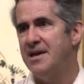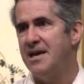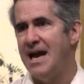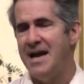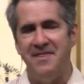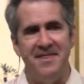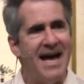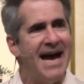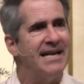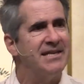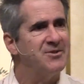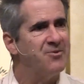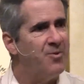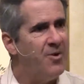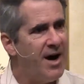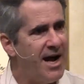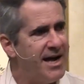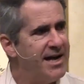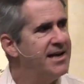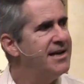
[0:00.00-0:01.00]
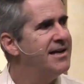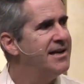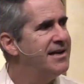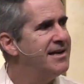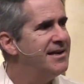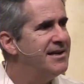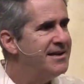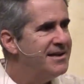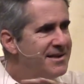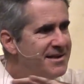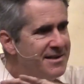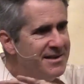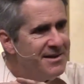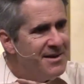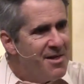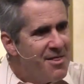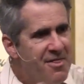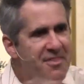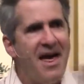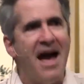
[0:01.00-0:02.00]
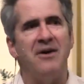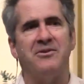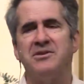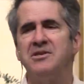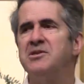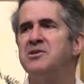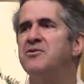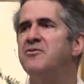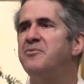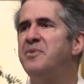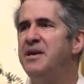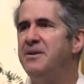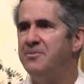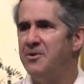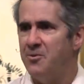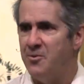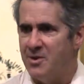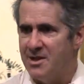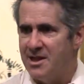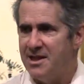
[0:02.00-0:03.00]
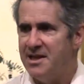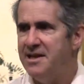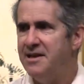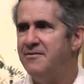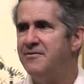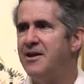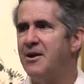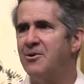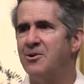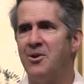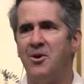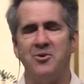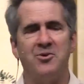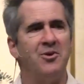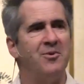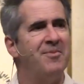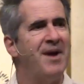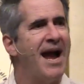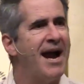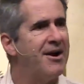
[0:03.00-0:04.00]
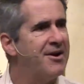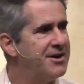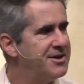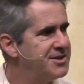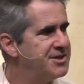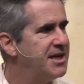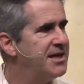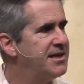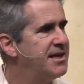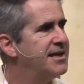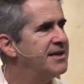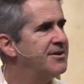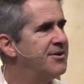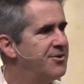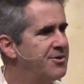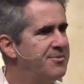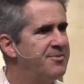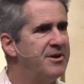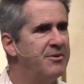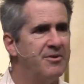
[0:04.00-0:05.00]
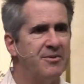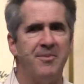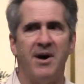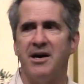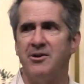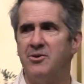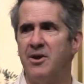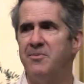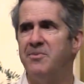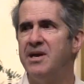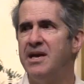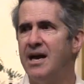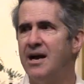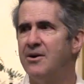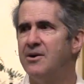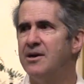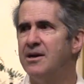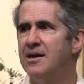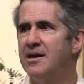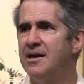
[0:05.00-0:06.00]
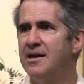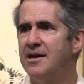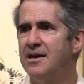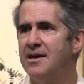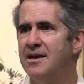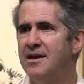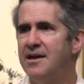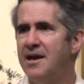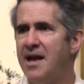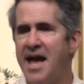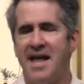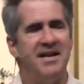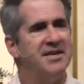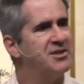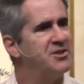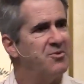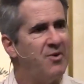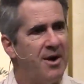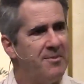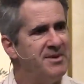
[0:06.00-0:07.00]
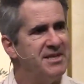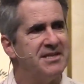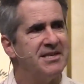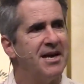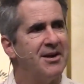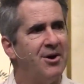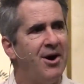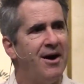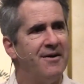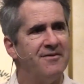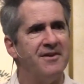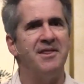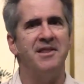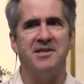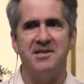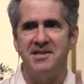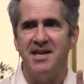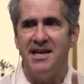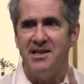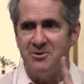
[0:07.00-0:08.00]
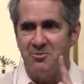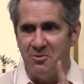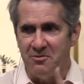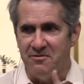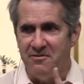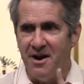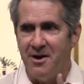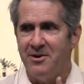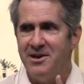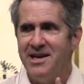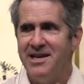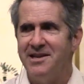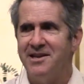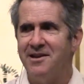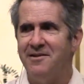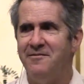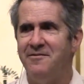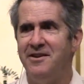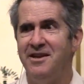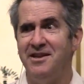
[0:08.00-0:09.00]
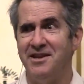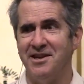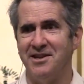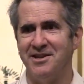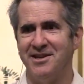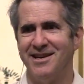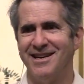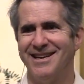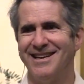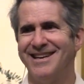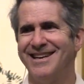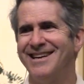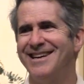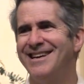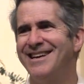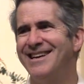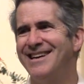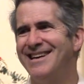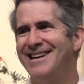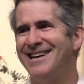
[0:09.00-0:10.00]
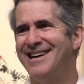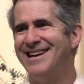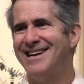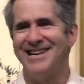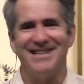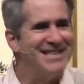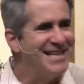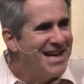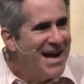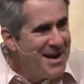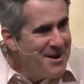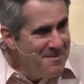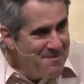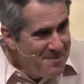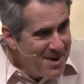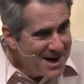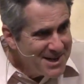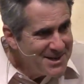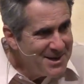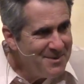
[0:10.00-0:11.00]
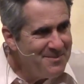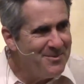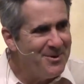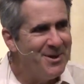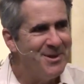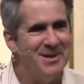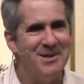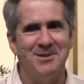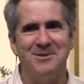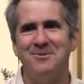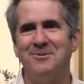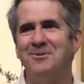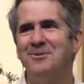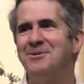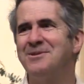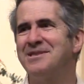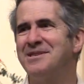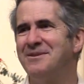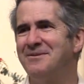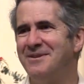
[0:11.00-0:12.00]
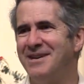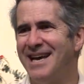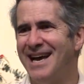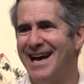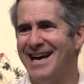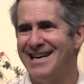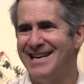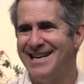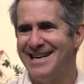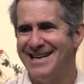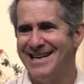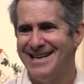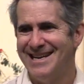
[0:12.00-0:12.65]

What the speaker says: And that's why thousands of people would leave their local parish and go to be with Padre Pio. And as Swami said often, the saints were very inconvenient because it kind of mucked up all these rules that we had.